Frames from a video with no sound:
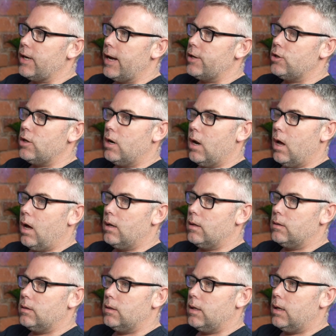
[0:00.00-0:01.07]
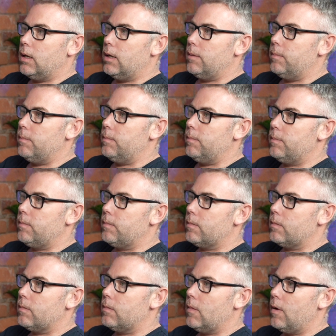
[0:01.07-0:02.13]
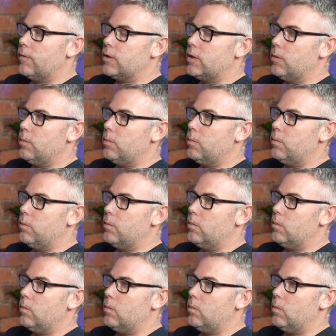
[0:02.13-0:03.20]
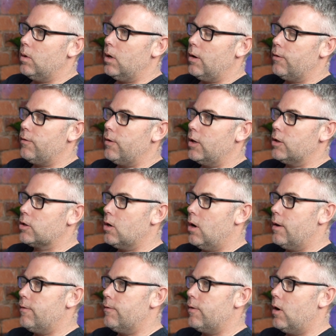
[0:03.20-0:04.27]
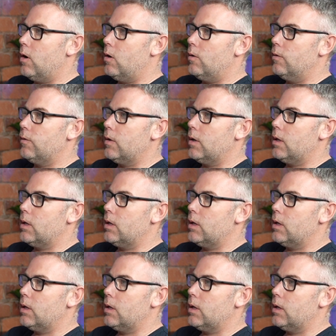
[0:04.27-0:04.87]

changed a lot. Obviously, when I first got involved,